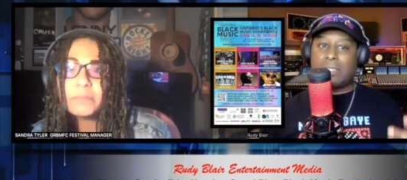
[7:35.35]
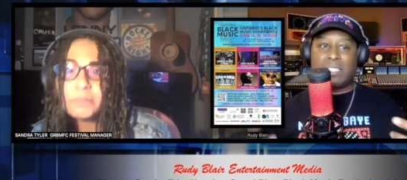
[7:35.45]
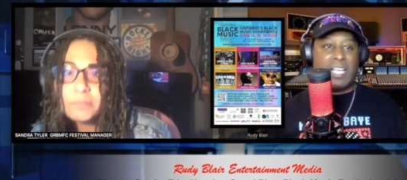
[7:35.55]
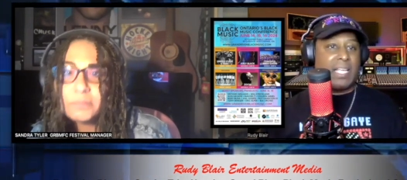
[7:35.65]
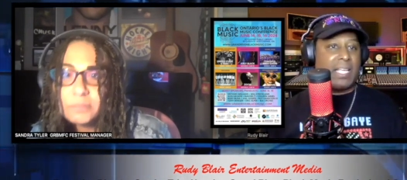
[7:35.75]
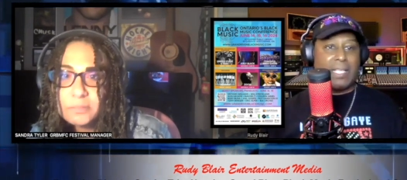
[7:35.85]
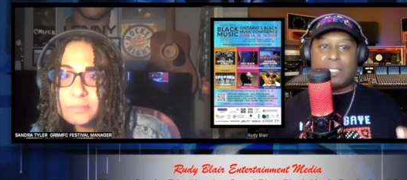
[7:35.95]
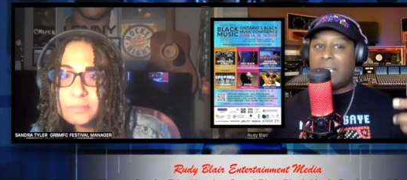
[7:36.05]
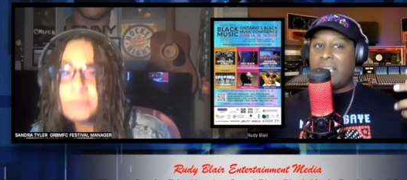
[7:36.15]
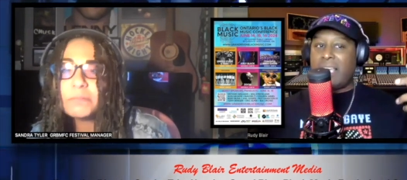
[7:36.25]

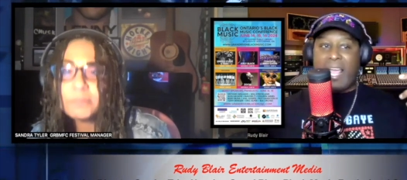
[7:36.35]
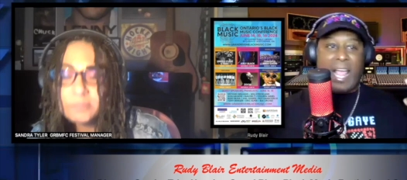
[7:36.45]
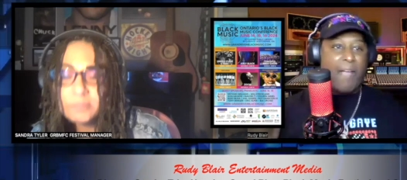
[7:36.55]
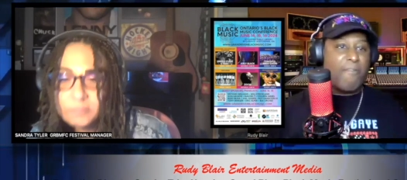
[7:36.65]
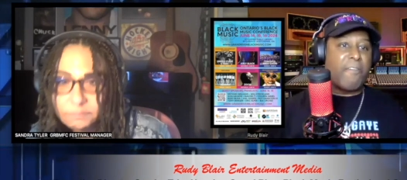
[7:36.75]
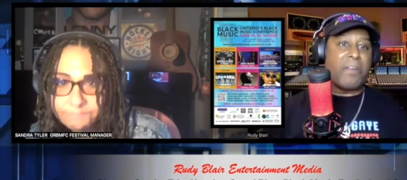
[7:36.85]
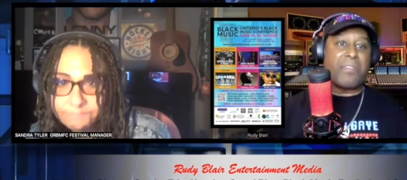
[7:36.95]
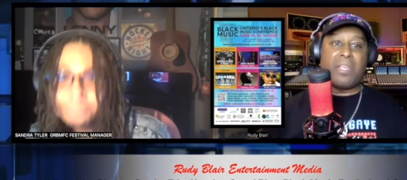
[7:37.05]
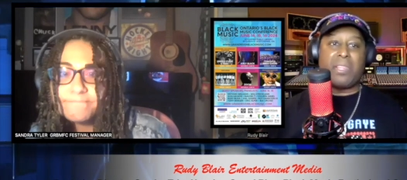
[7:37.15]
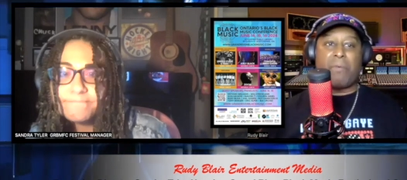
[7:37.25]
Speaker 1: tickets,
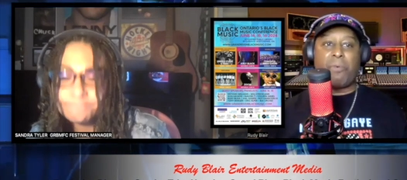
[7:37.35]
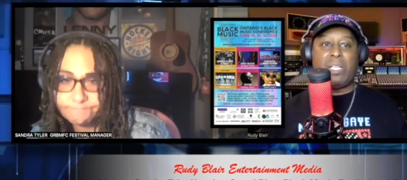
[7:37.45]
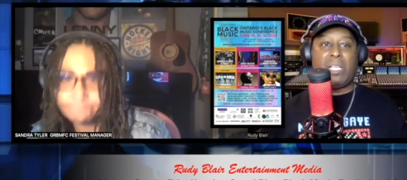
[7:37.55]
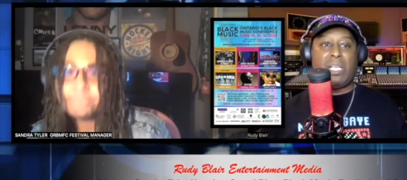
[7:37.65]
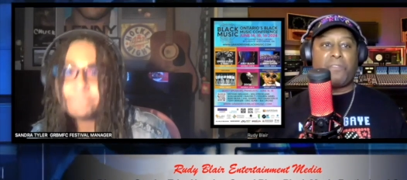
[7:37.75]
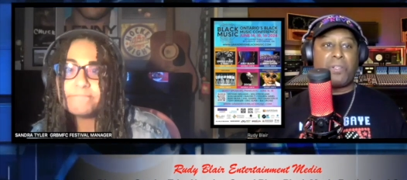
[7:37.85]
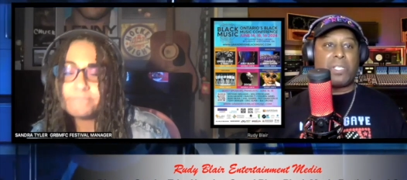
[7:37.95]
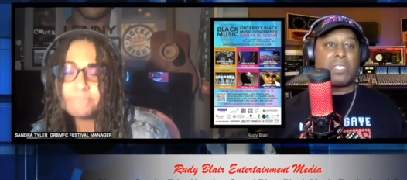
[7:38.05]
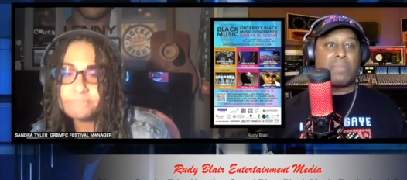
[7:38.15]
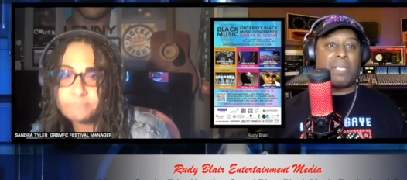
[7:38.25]
everything that we need for
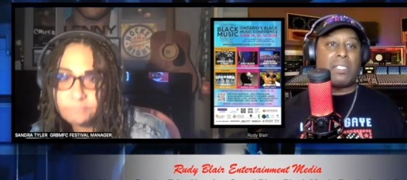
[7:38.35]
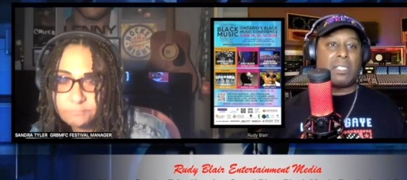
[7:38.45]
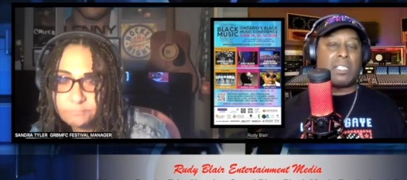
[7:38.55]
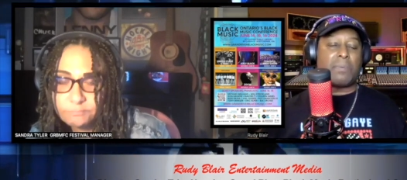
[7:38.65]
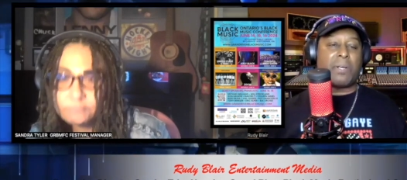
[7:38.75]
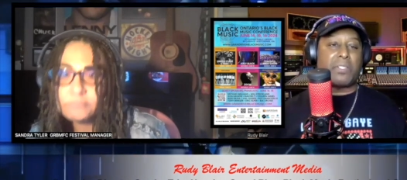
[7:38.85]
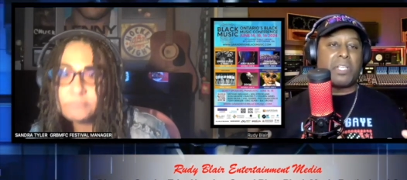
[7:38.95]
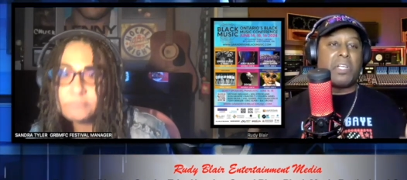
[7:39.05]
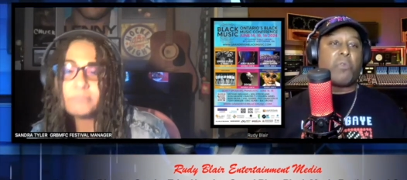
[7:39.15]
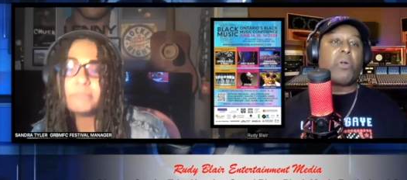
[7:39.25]
this amazing experience?
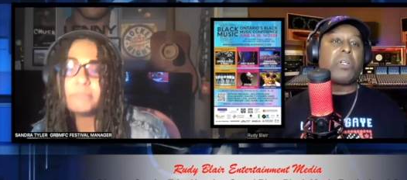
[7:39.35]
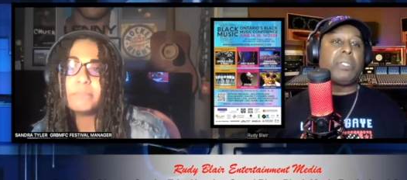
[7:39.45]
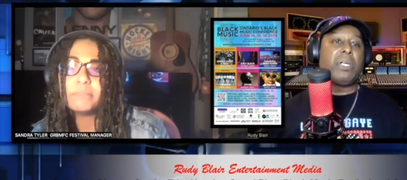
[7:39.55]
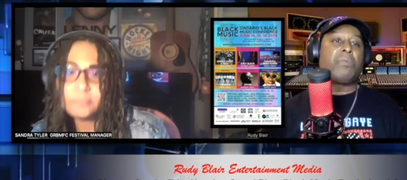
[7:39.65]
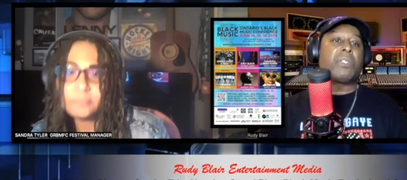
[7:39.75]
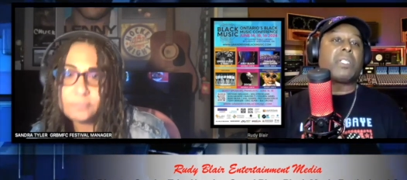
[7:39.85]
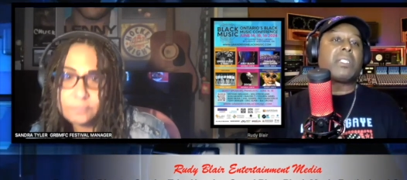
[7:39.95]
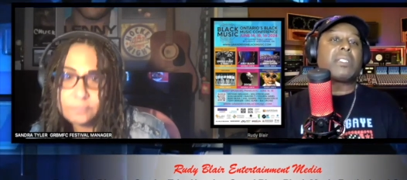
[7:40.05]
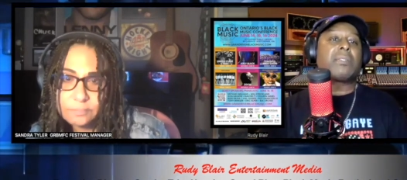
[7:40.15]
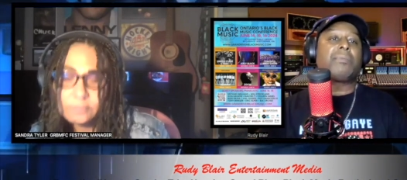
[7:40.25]
Where do we go for
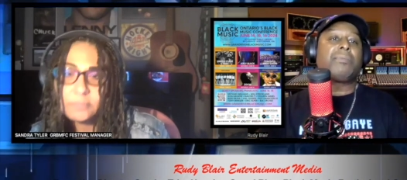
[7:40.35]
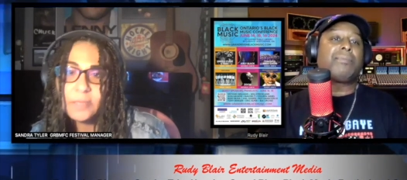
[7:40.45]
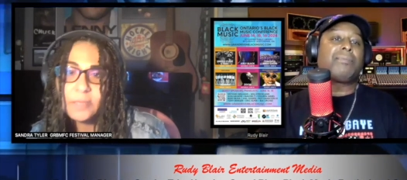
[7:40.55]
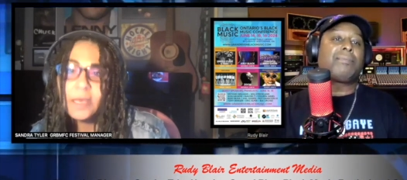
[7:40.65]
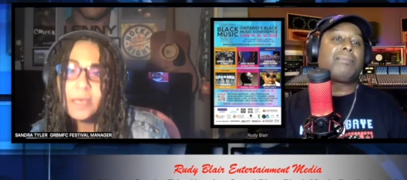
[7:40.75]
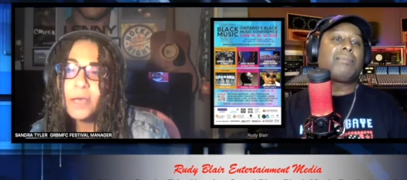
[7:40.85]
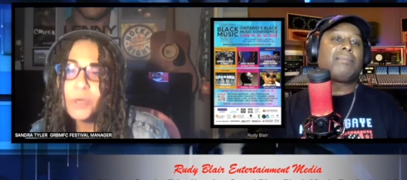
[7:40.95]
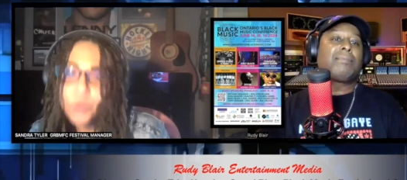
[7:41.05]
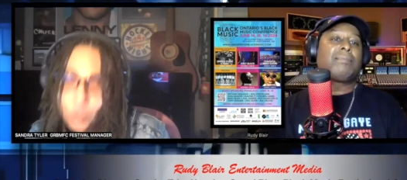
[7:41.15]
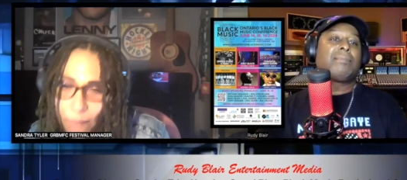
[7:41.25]
this?
Speaker 2: Go
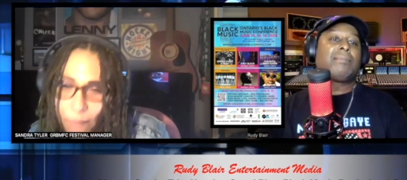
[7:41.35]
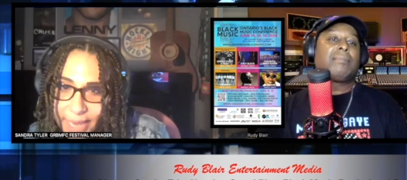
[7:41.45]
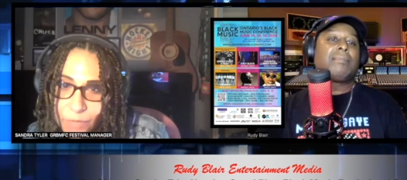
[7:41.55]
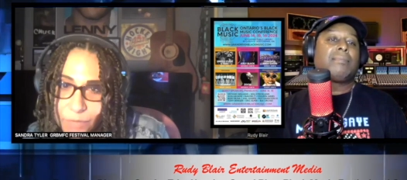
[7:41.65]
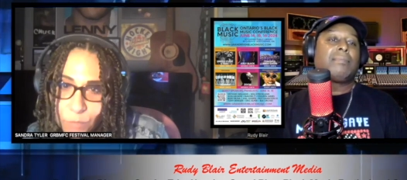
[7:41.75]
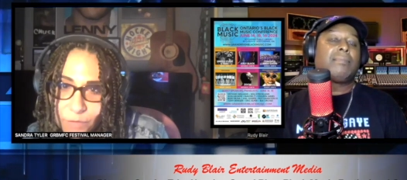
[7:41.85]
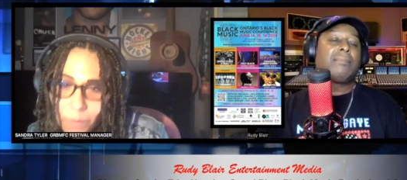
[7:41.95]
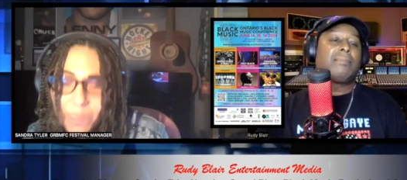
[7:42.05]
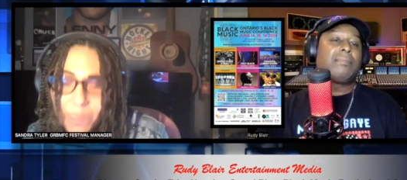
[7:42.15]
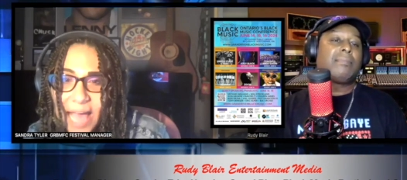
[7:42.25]
to
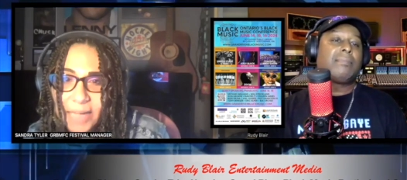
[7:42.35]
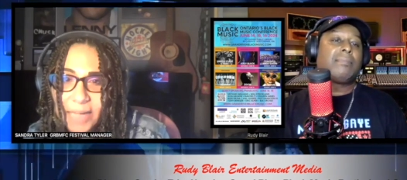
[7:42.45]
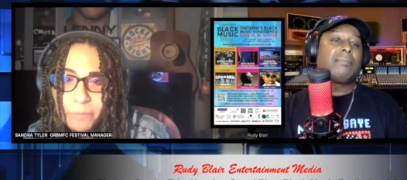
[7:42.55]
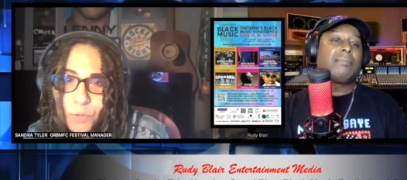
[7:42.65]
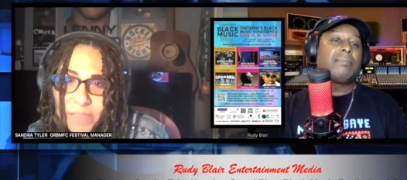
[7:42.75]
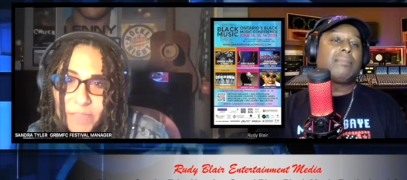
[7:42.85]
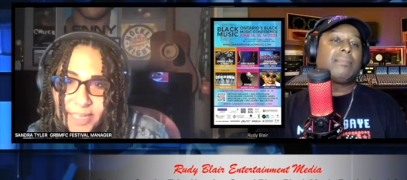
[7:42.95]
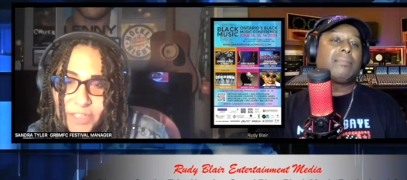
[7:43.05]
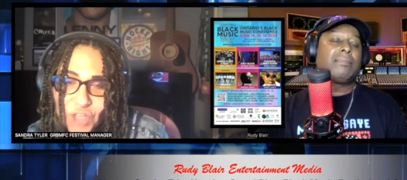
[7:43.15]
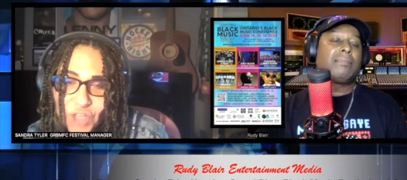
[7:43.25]

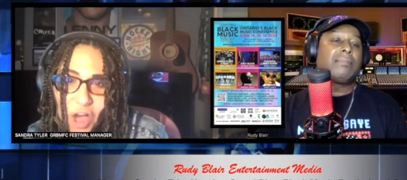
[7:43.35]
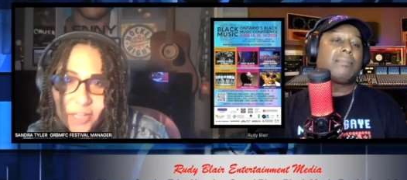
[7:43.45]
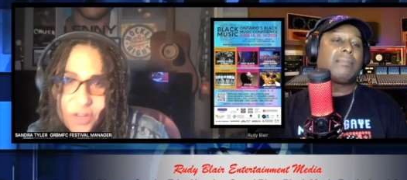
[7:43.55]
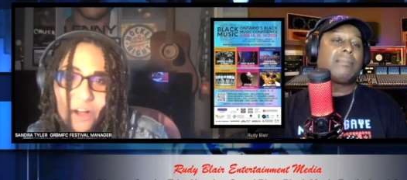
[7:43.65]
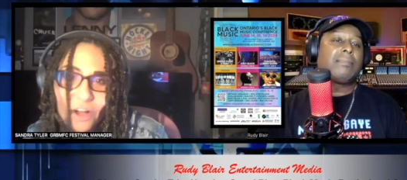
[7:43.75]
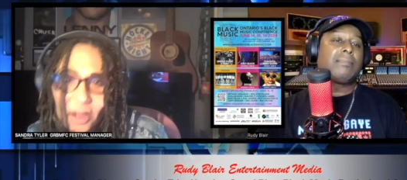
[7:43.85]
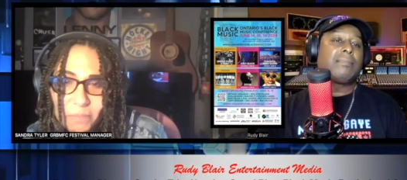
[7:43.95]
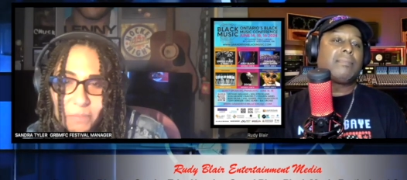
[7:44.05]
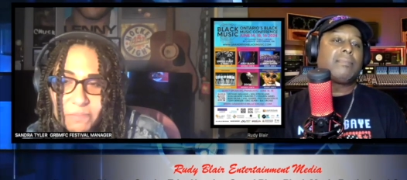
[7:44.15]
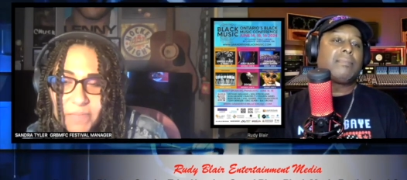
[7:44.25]

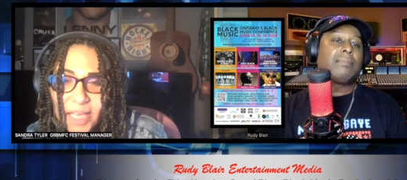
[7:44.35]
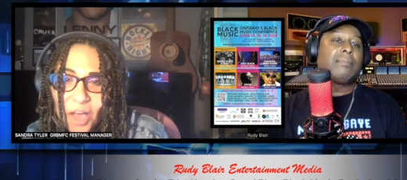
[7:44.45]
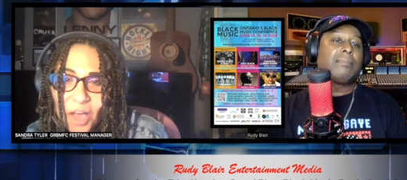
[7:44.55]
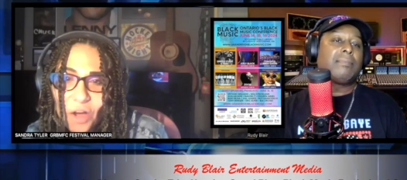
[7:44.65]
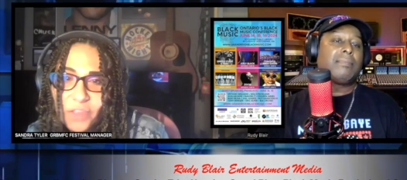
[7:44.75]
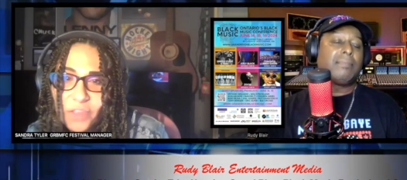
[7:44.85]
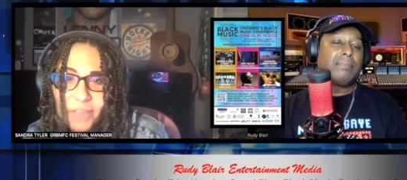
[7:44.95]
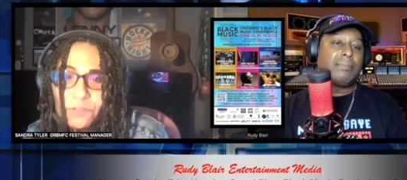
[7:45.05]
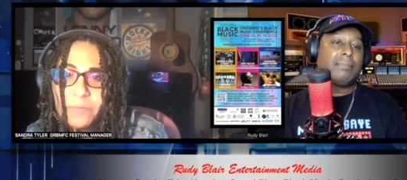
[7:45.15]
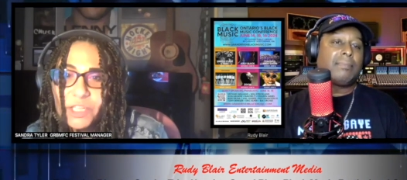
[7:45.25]
grandriverblackmusic.com. All the
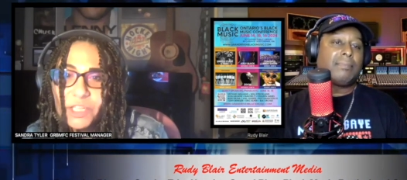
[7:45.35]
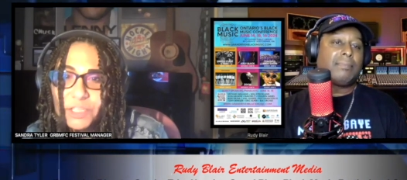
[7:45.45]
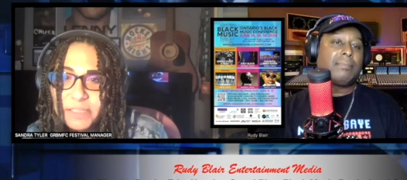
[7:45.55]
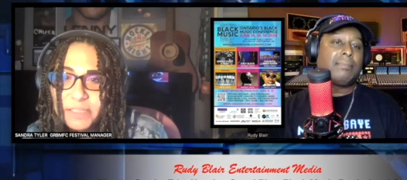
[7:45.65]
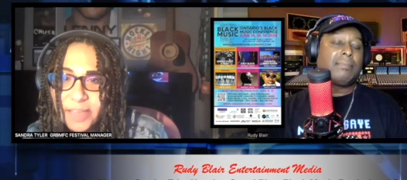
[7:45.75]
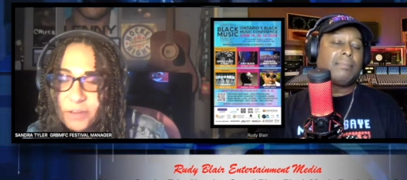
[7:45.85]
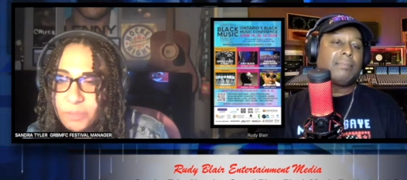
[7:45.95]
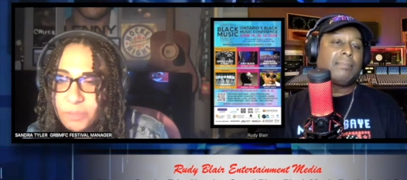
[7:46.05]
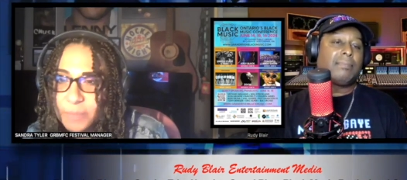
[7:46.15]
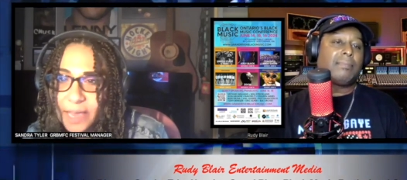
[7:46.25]
information is there the
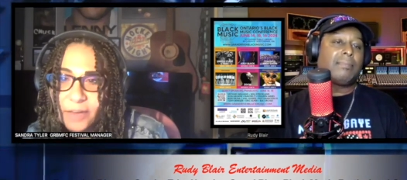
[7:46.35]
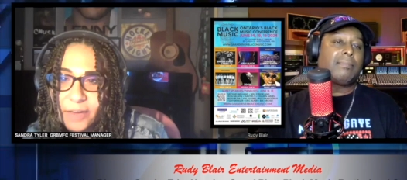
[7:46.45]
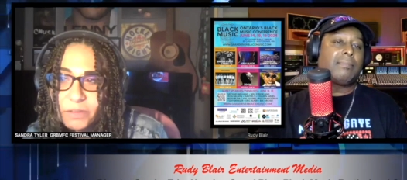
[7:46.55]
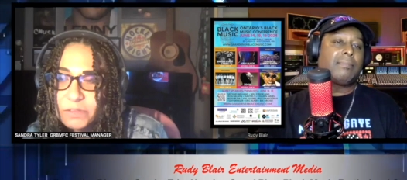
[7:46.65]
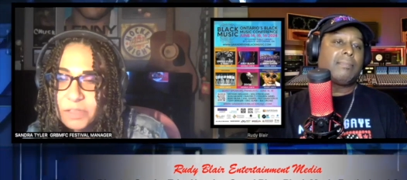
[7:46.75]
panels, the